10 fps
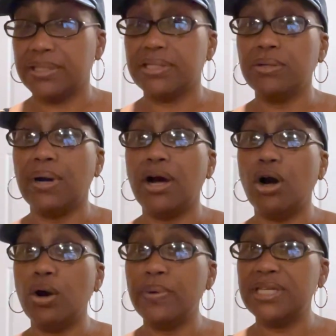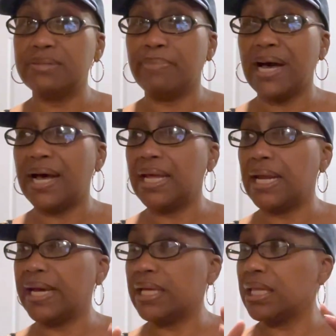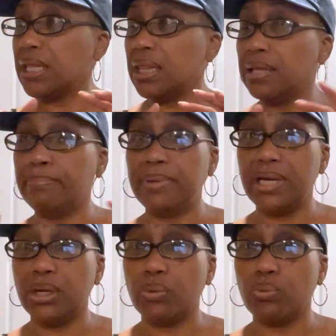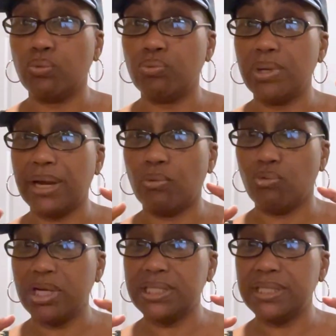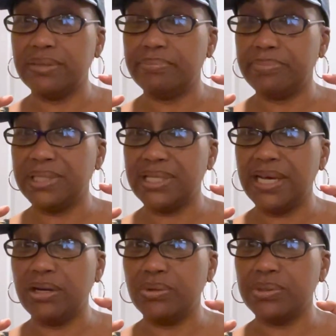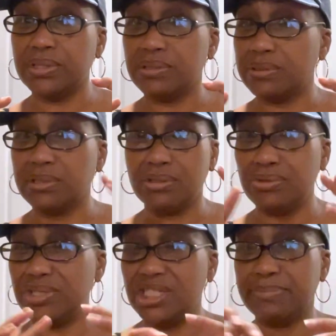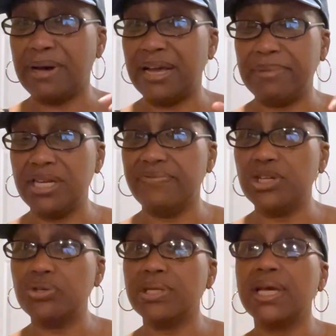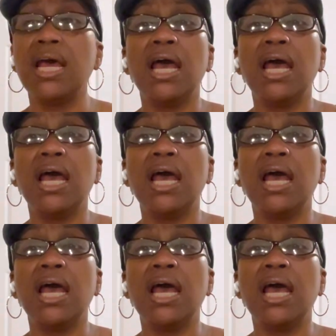So I always buy like the big, like russet potatoes. You could just buy it individually.